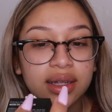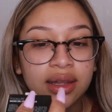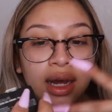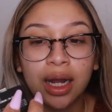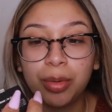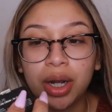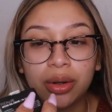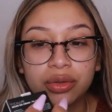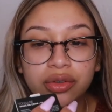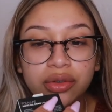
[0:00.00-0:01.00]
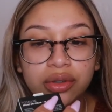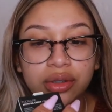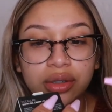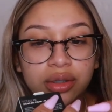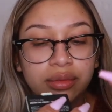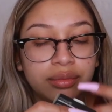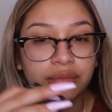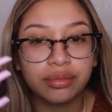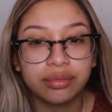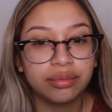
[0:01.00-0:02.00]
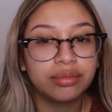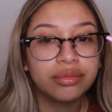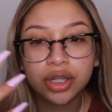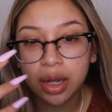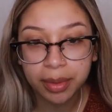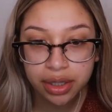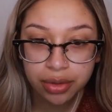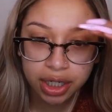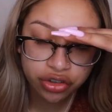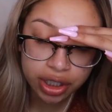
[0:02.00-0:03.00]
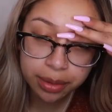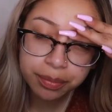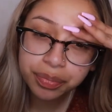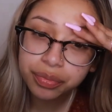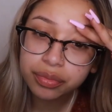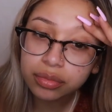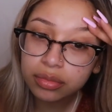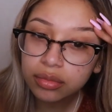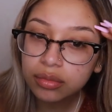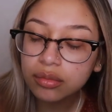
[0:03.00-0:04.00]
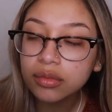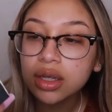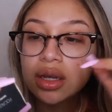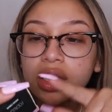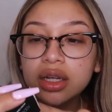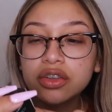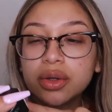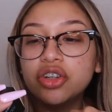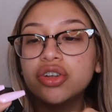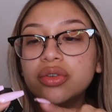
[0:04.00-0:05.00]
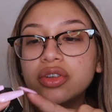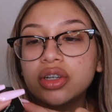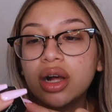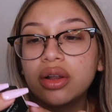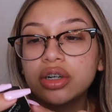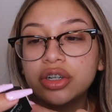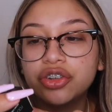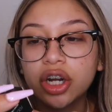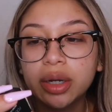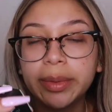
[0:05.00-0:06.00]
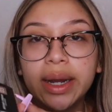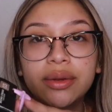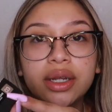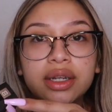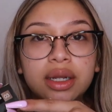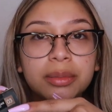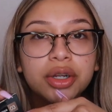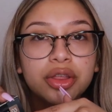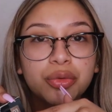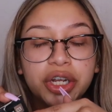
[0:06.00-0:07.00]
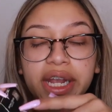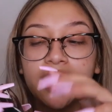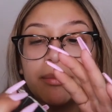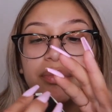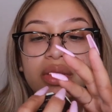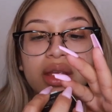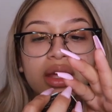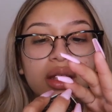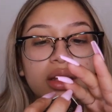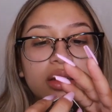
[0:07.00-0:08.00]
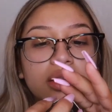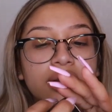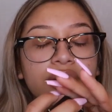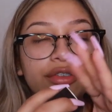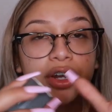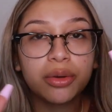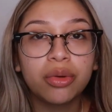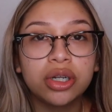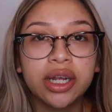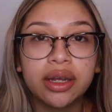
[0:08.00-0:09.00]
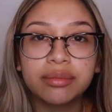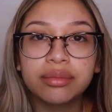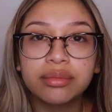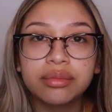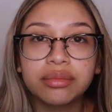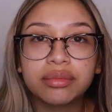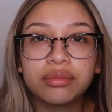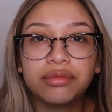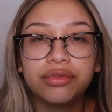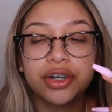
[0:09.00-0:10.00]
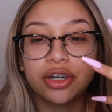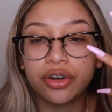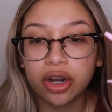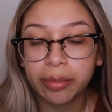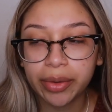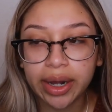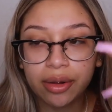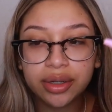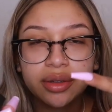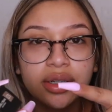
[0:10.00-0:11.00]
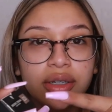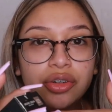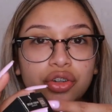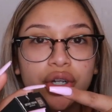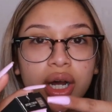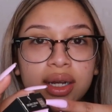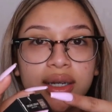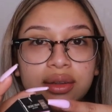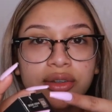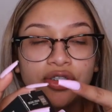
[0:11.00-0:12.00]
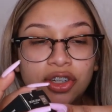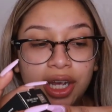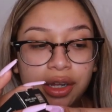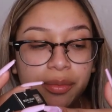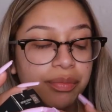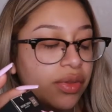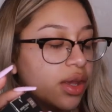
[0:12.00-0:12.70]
the eyebrows not being the right shade. So I chose the color dark brown number 3. Fair warning, for dark brown, do not get this shade.